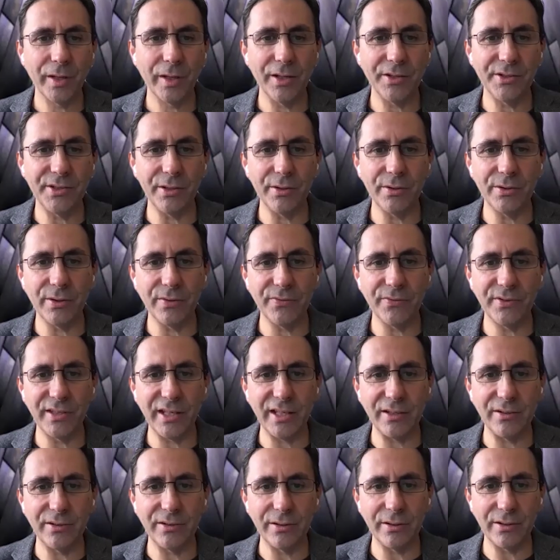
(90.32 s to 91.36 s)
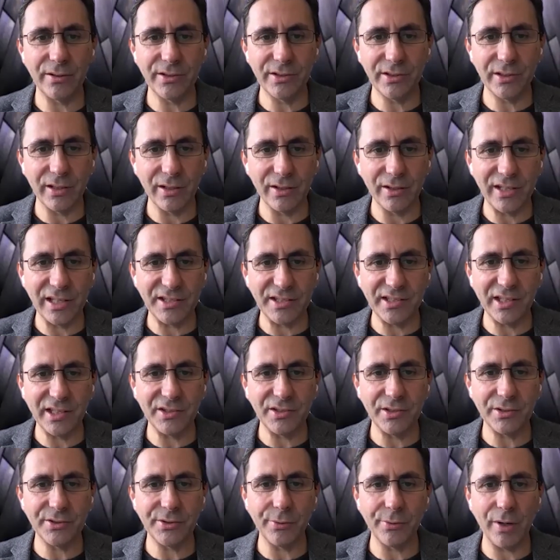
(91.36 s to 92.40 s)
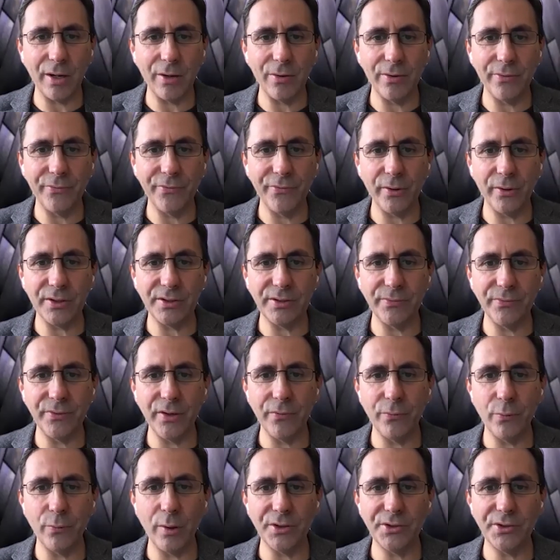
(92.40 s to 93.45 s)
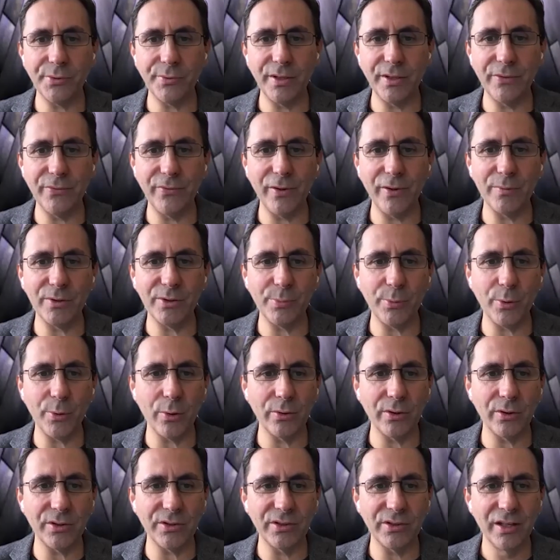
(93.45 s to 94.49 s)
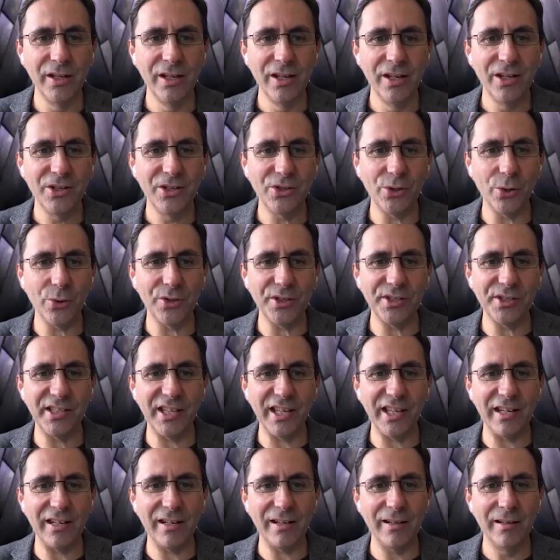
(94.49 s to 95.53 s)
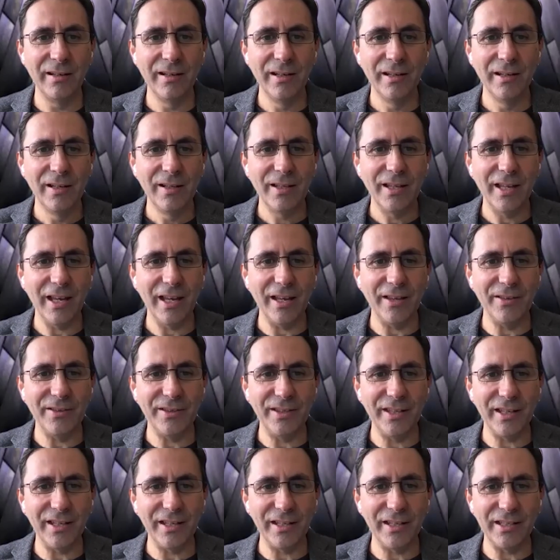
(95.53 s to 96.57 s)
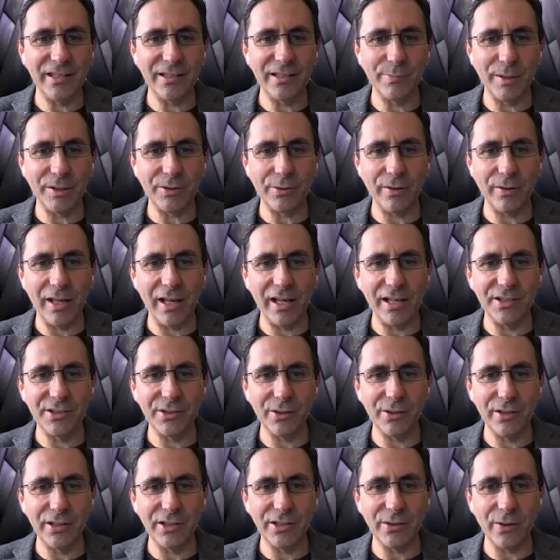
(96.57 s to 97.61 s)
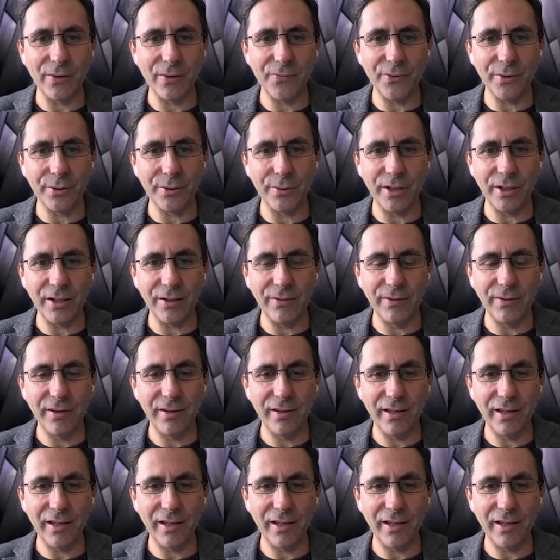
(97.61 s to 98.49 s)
a series of centers that centers around the philosophy of Wall Street famous brokers Joe De and is materialized on his off-the-grid